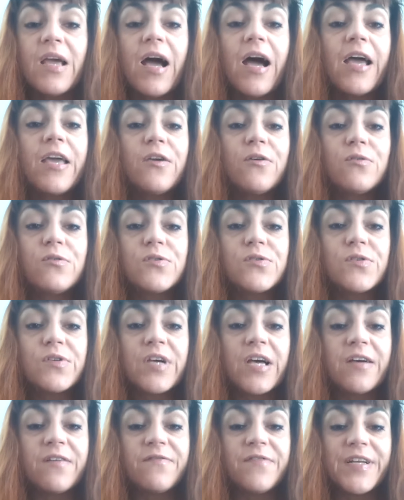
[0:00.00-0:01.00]
I also
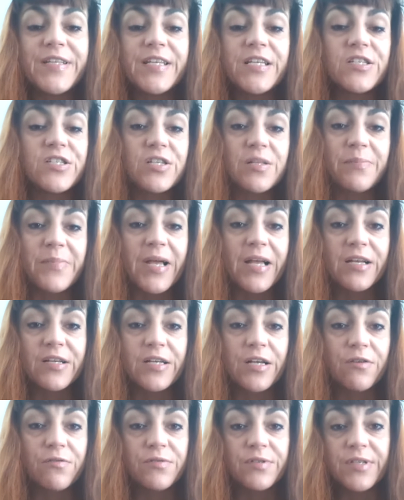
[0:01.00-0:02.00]
have financial
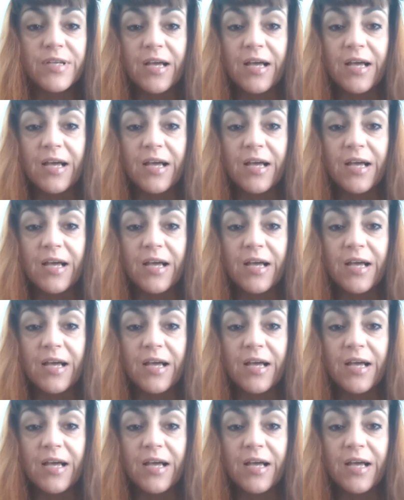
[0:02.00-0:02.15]
background.